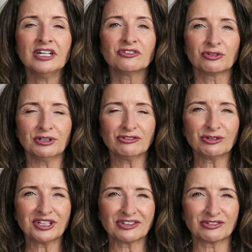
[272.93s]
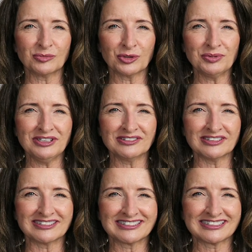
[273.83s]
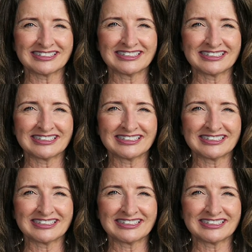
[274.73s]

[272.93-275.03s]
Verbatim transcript: So let's look at some more pieces.